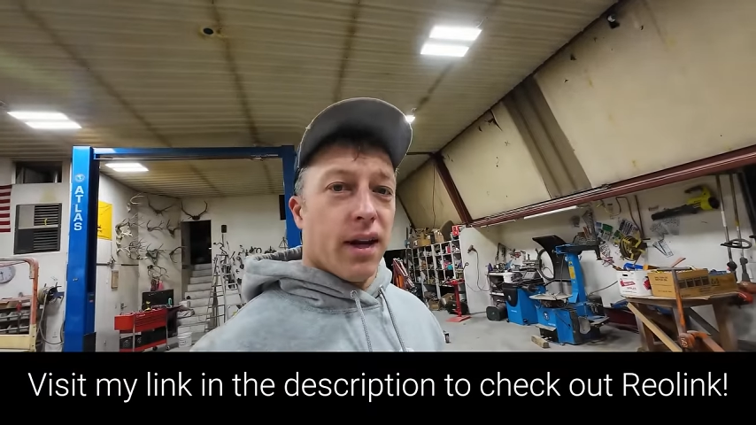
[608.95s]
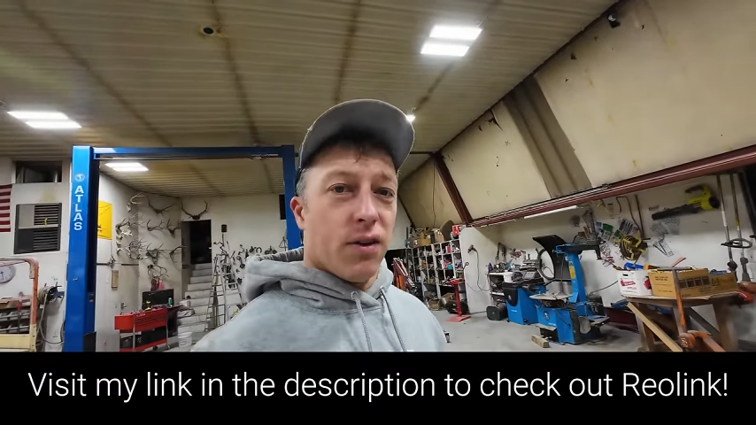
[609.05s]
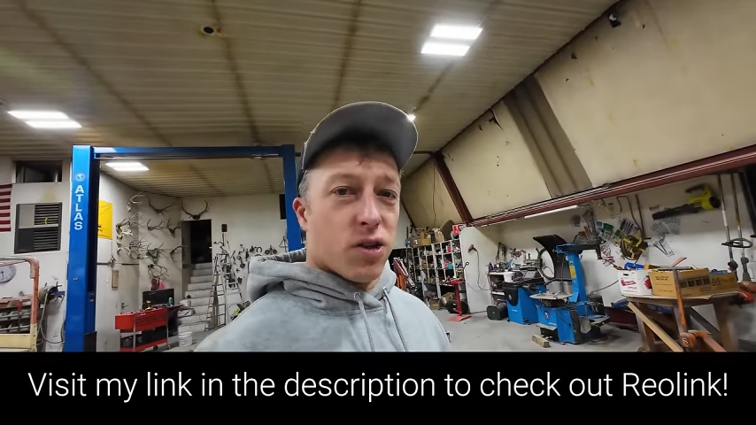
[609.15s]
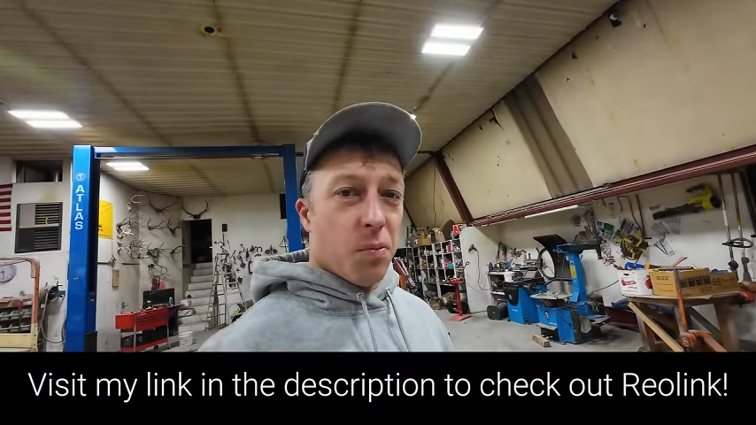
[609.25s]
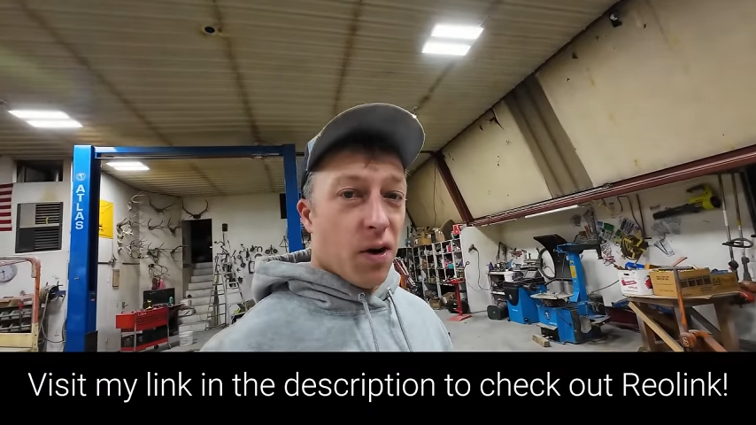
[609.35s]

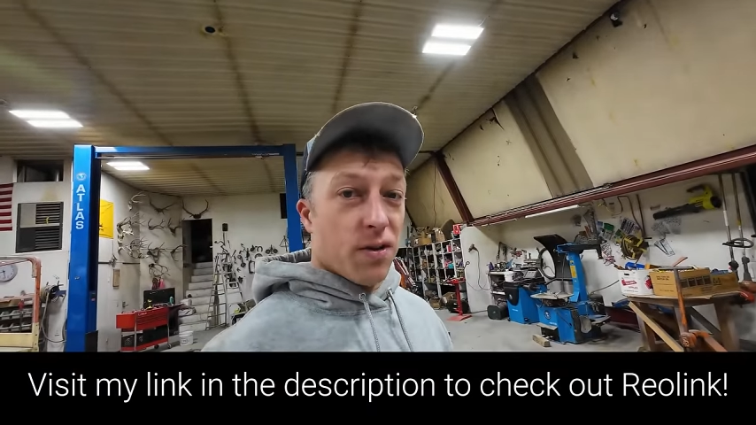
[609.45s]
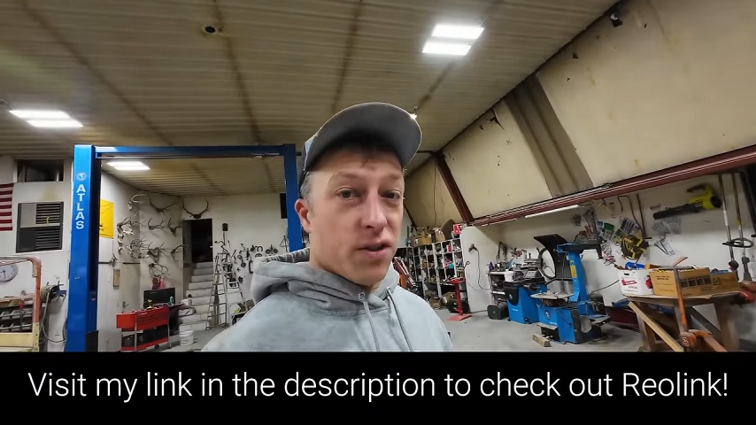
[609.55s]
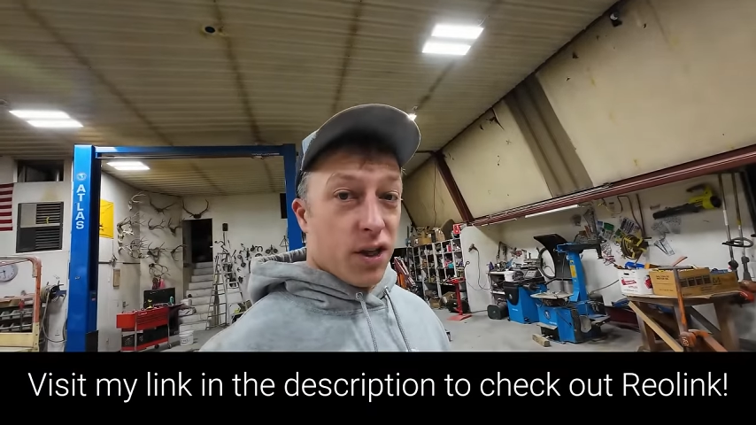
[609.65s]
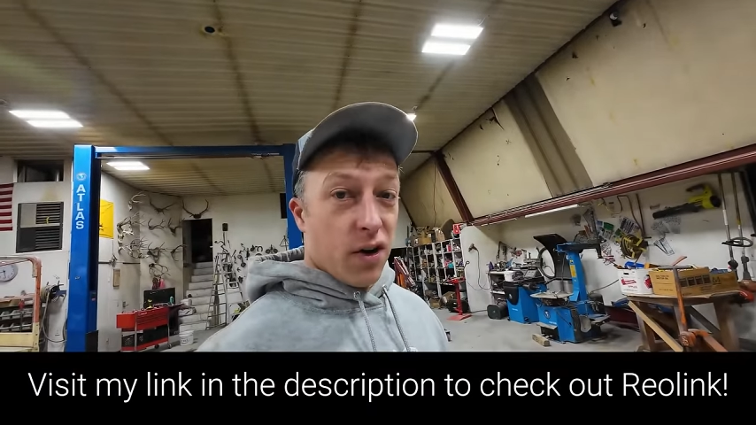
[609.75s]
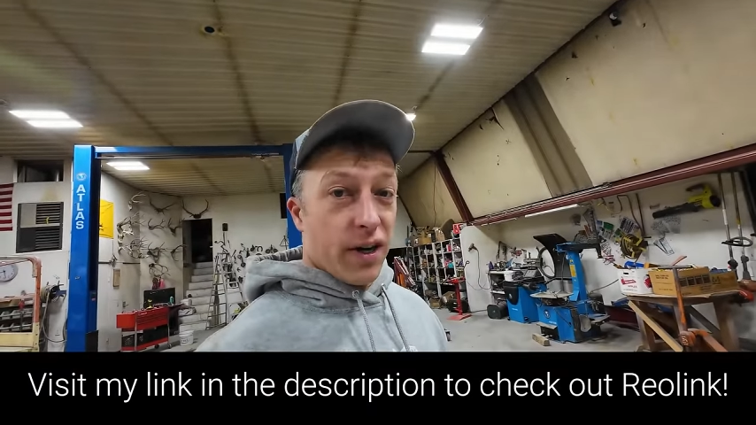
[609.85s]
and their smart
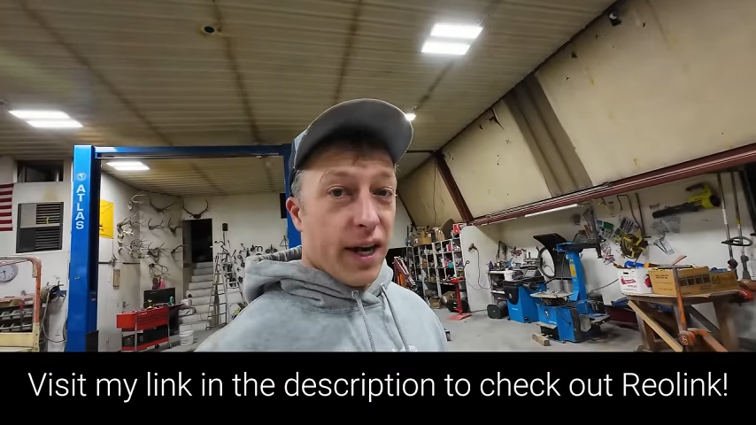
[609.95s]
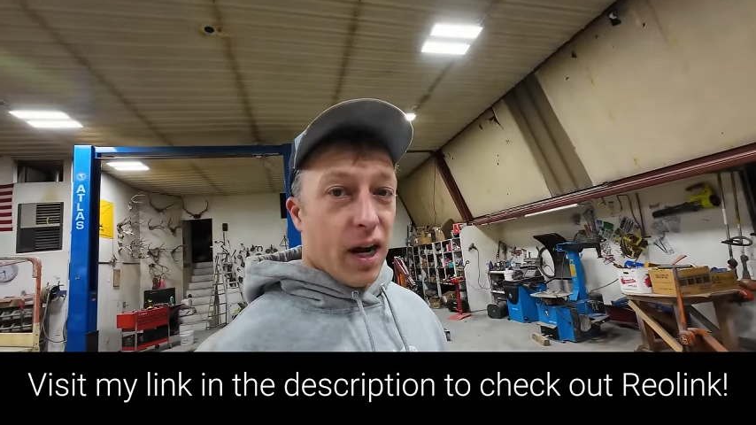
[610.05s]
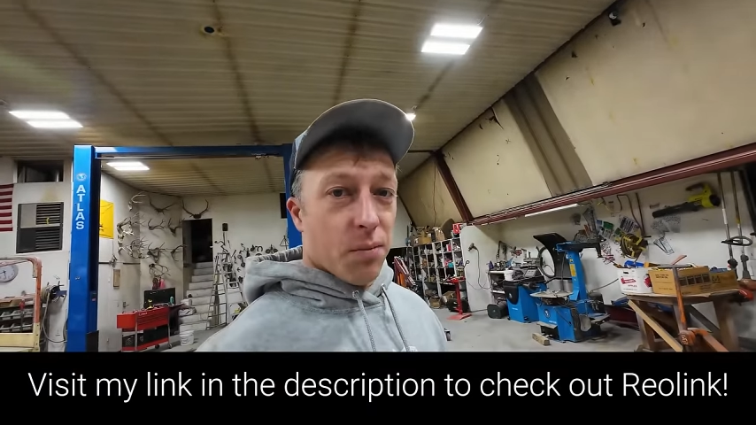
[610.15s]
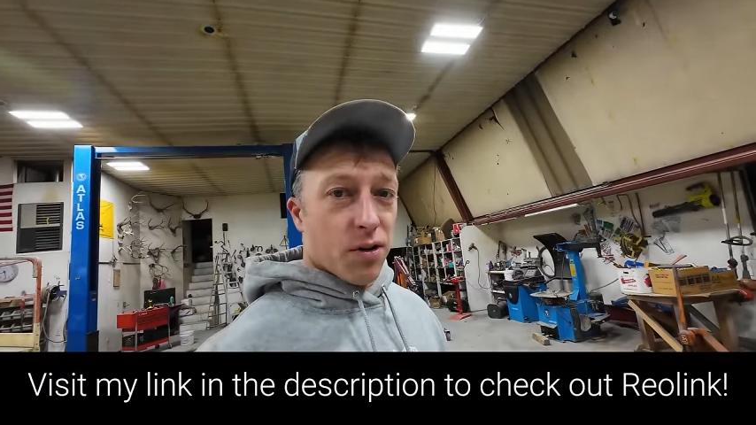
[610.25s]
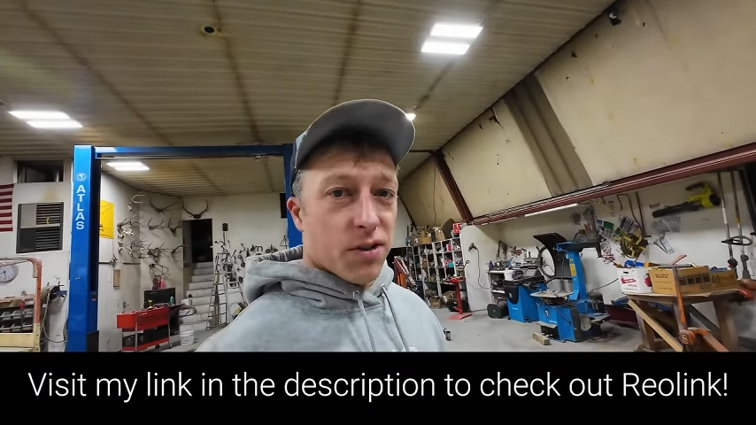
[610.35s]
security
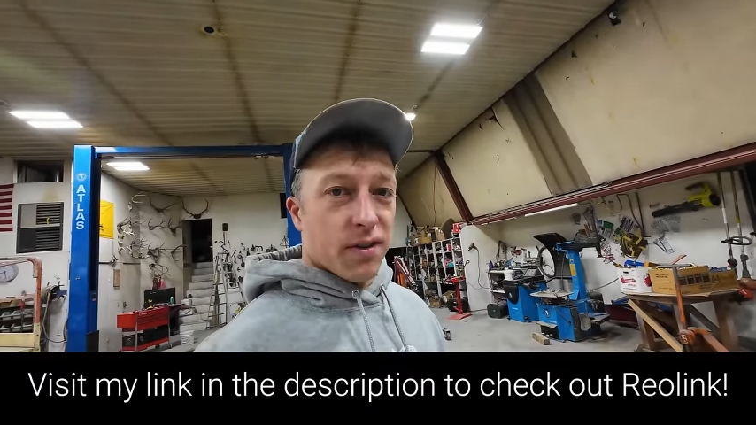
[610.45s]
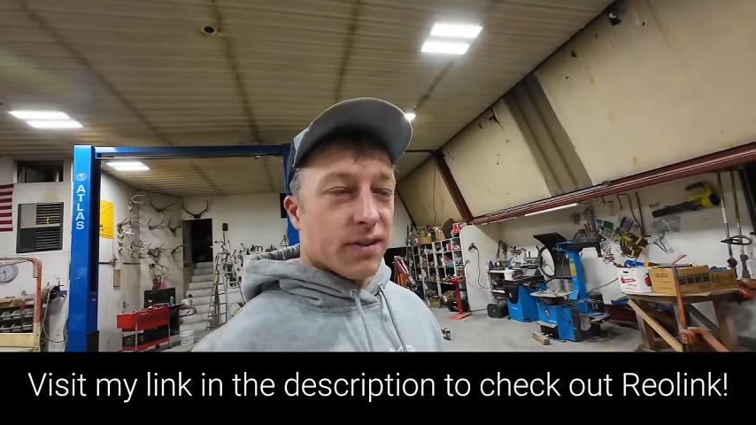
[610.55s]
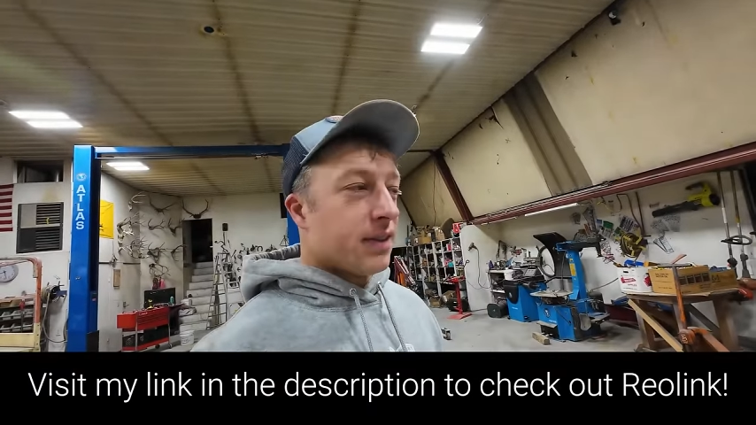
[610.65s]
cameras.